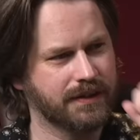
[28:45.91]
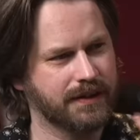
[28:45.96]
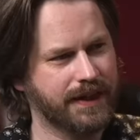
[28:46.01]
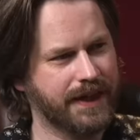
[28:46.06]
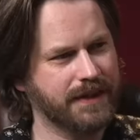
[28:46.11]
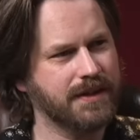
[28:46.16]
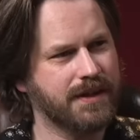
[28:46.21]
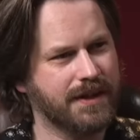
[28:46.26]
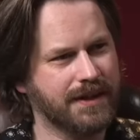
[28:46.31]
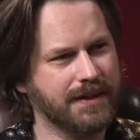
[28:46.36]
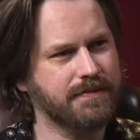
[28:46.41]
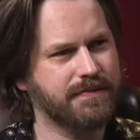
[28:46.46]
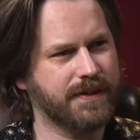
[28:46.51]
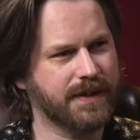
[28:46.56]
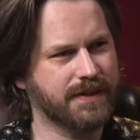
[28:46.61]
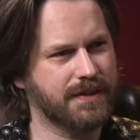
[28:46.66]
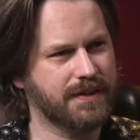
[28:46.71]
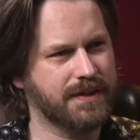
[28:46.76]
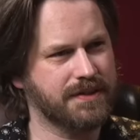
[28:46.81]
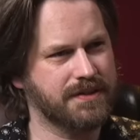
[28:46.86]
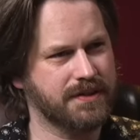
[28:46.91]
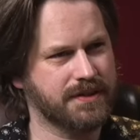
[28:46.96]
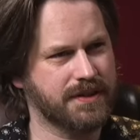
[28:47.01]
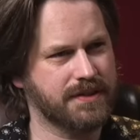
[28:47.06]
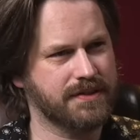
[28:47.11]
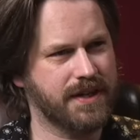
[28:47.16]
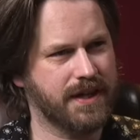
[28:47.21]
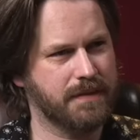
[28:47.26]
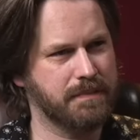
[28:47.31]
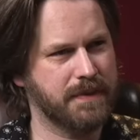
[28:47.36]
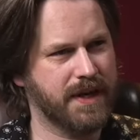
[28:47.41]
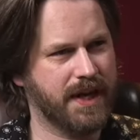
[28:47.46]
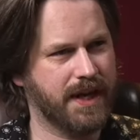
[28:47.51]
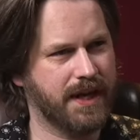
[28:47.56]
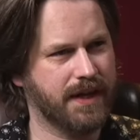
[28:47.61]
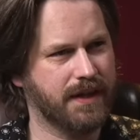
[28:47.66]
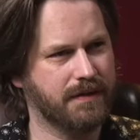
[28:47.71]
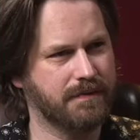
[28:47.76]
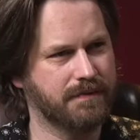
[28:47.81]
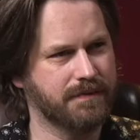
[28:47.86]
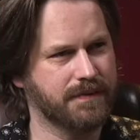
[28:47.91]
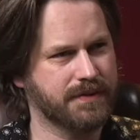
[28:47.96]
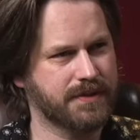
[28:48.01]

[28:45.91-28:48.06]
And the, and the fact that they took the time to have